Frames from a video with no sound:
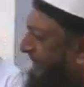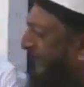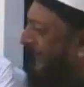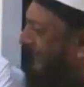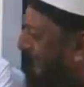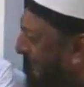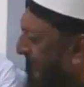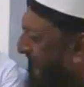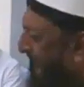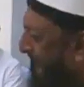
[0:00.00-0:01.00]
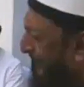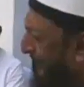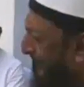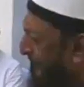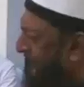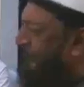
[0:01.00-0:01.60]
take nothing in return.